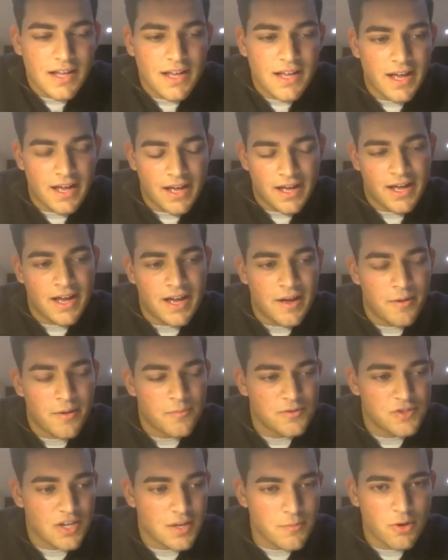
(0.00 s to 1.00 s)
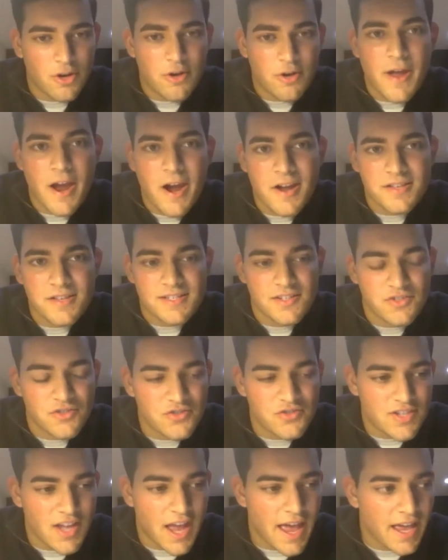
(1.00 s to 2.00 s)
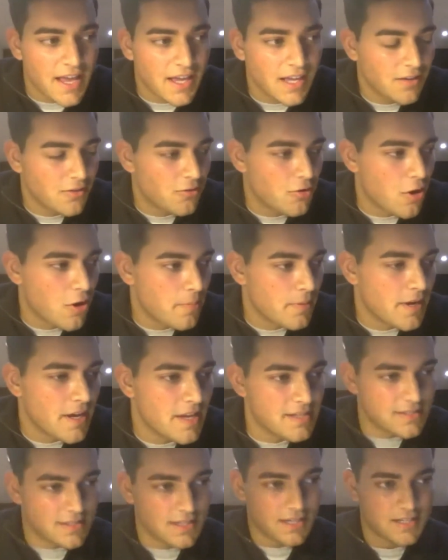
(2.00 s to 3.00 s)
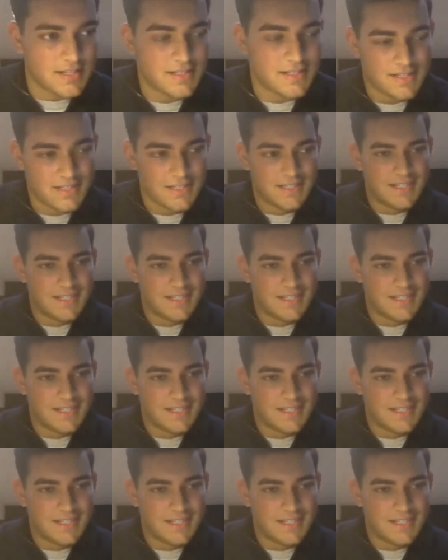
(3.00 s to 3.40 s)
So immigrant parents, as you say, grew up in Essex,